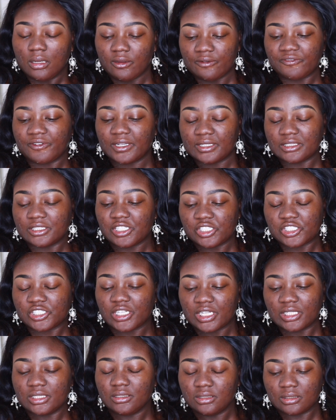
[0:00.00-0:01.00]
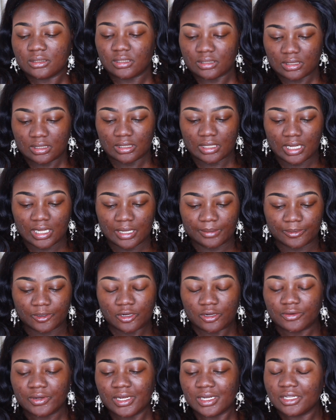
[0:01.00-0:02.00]
foundation. I'm
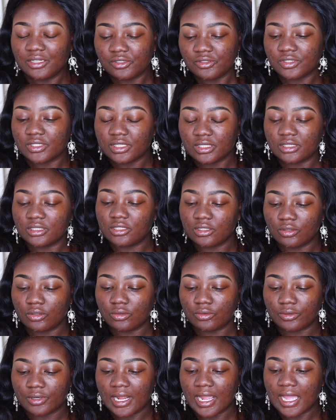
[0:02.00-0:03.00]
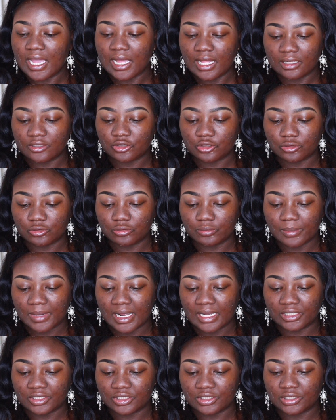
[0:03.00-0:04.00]
currently using the L'Oreal True
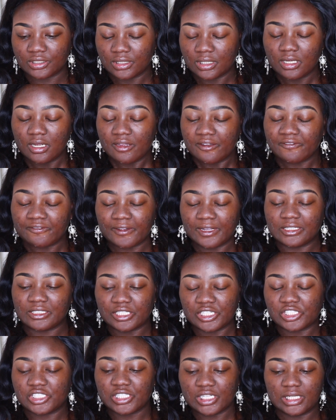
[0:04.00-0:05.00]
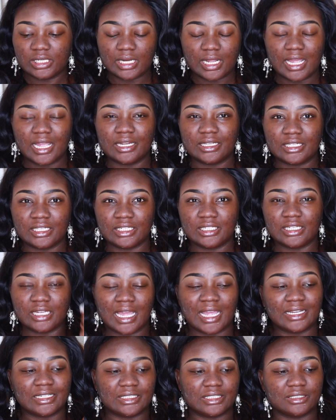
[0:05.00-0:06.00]
Match foundation. I
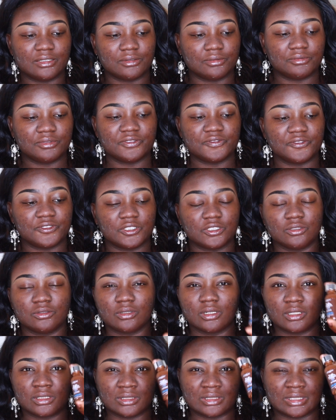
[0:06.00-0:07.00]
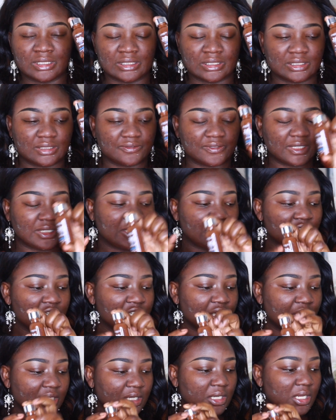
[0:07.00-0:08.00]
did a review on this
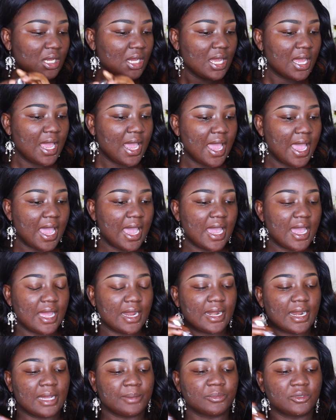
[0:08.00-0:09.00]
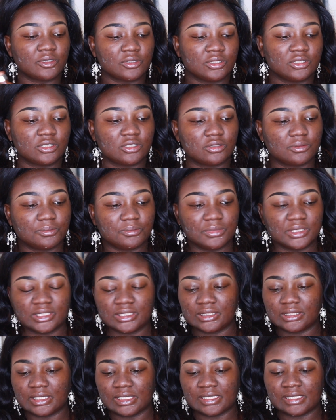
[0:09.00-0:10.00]
foundation, and I'm going to
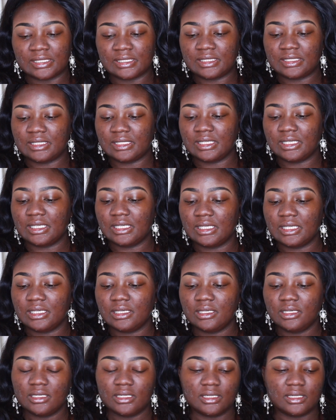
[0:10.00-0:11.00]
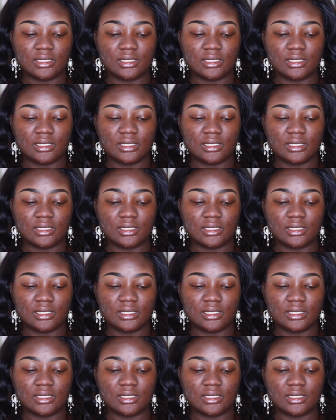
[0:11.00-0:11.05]
mix the C9